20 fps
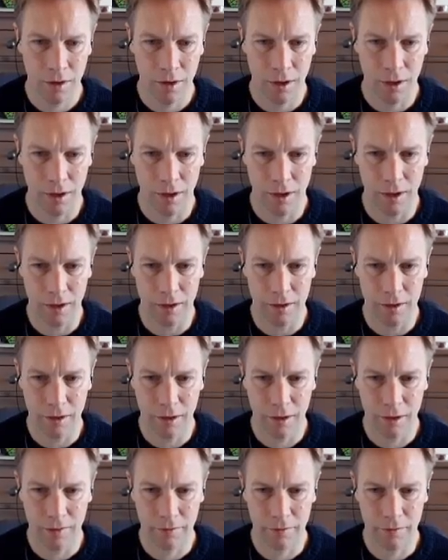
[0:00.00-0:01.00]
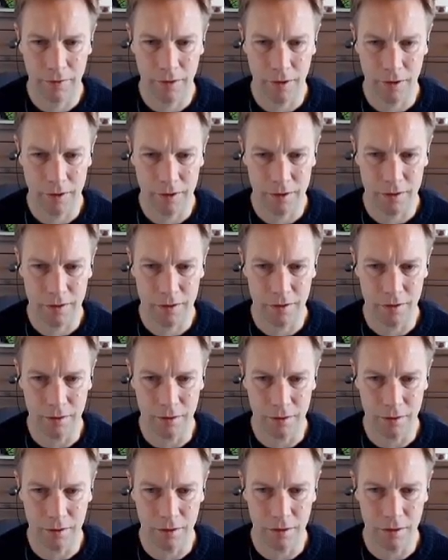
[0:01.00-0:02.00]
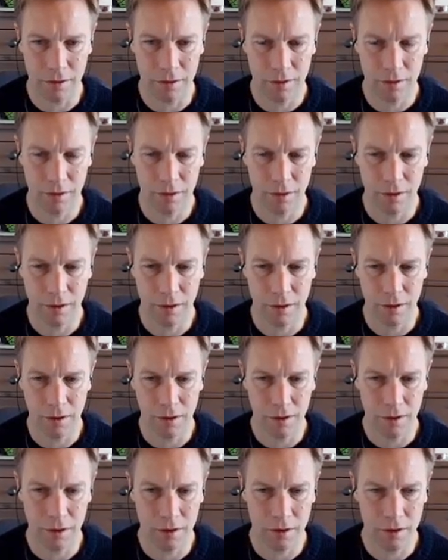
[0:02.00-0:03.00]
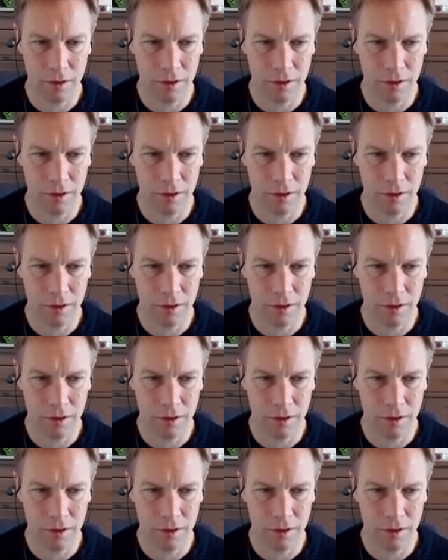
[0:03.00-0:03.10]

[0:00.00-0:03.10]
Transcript: And if it's not null,